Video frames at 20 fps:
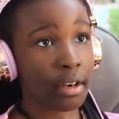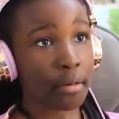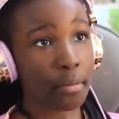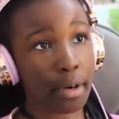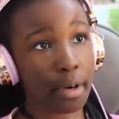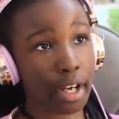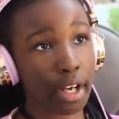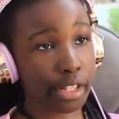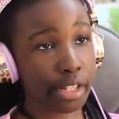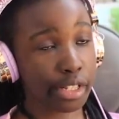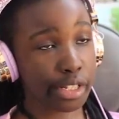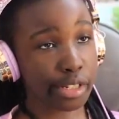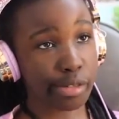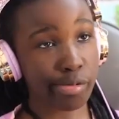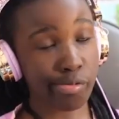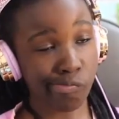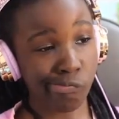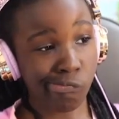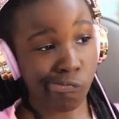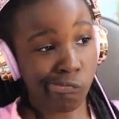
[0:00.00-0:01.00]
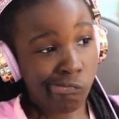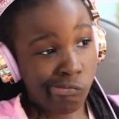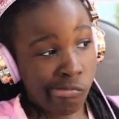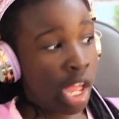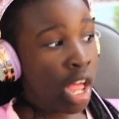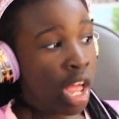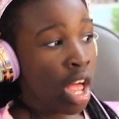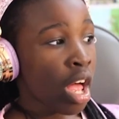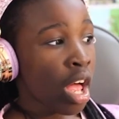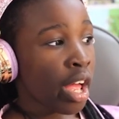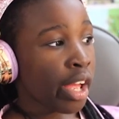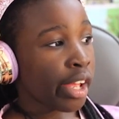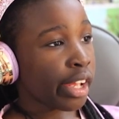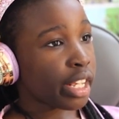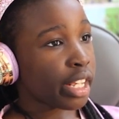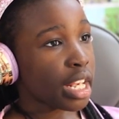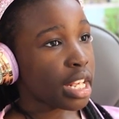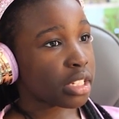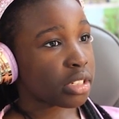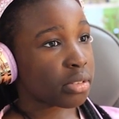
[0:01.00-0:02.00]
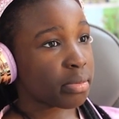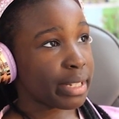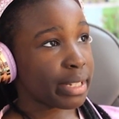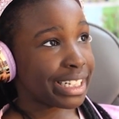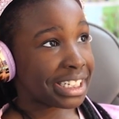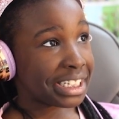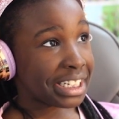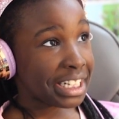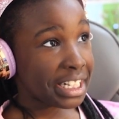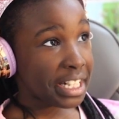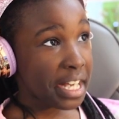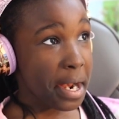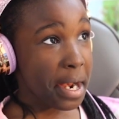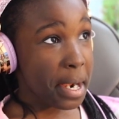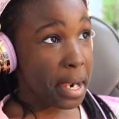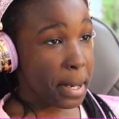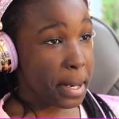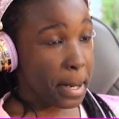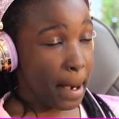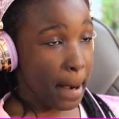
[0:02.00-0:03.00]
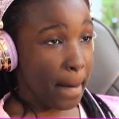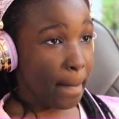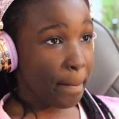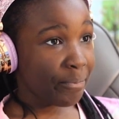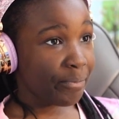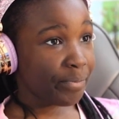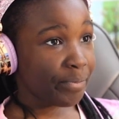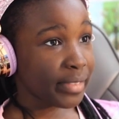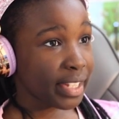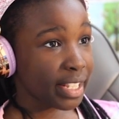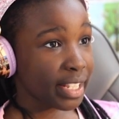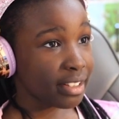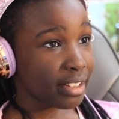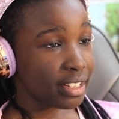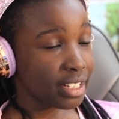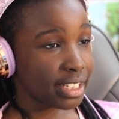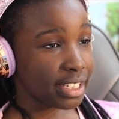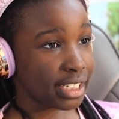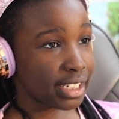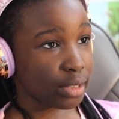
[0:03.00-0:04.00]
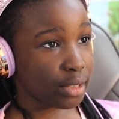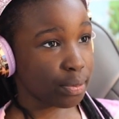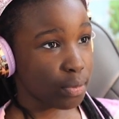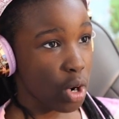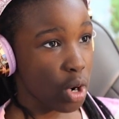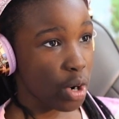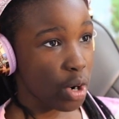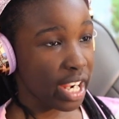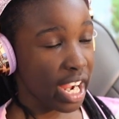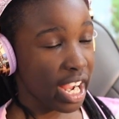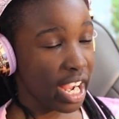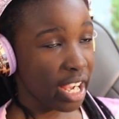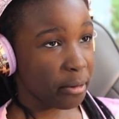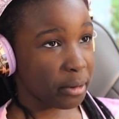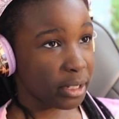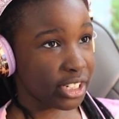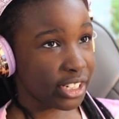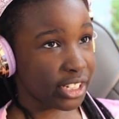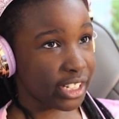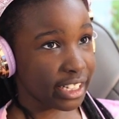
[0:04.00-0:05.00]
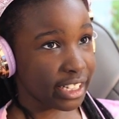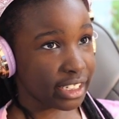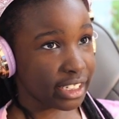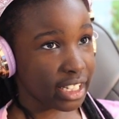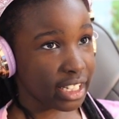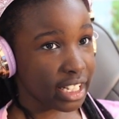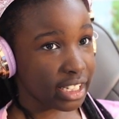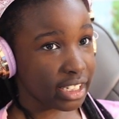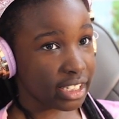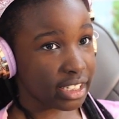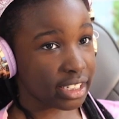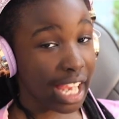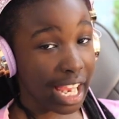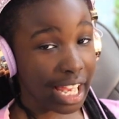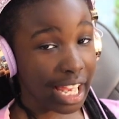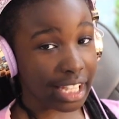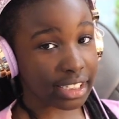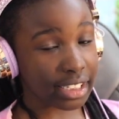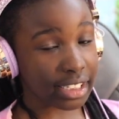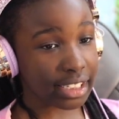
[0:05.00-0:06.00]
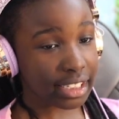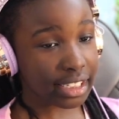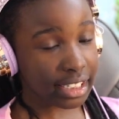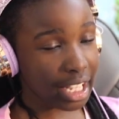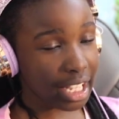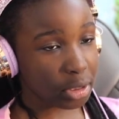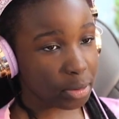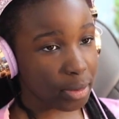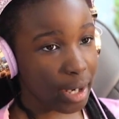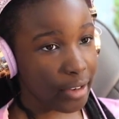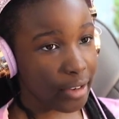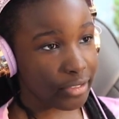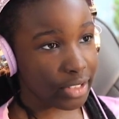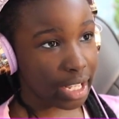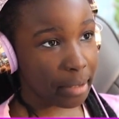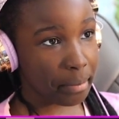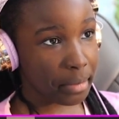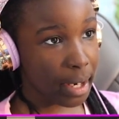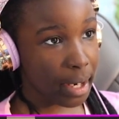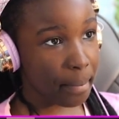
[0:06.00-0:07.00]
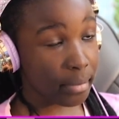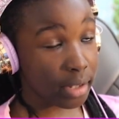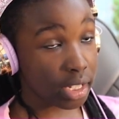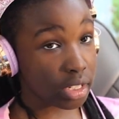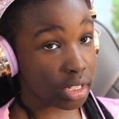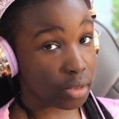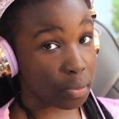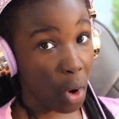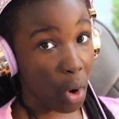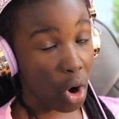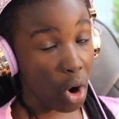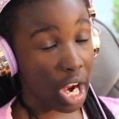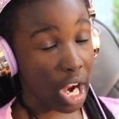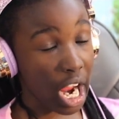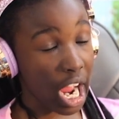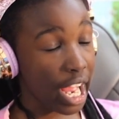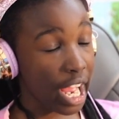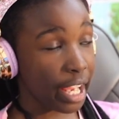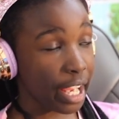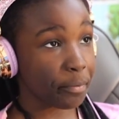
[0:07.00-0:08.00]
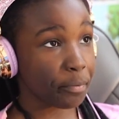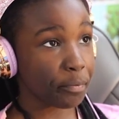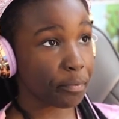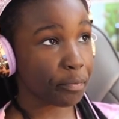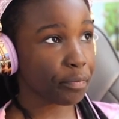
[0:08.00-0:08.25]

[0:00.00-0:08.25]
But guess we didn't, because small guy was chasing us. Yes, that's what I've named him. Small guy.